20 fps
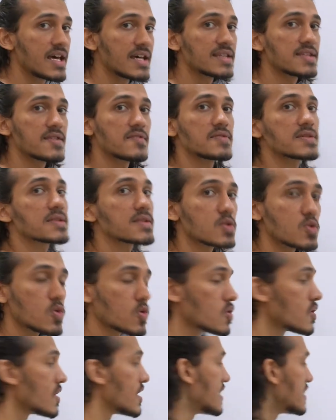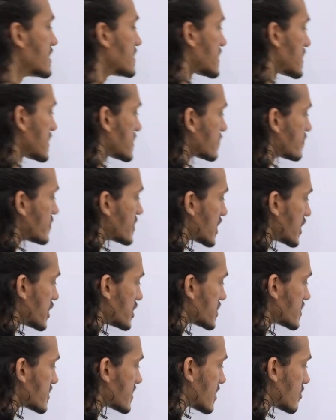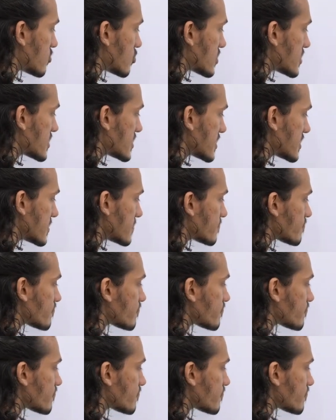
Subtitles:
was no respiration that was seen.